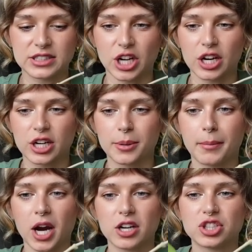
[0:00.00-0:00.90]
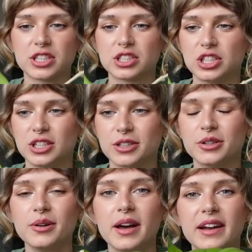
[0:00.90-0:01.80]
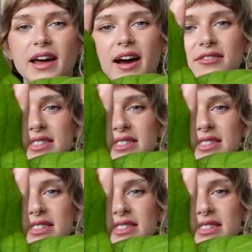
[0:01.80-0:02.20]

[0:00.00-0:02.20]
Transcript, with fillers: darker margin too and have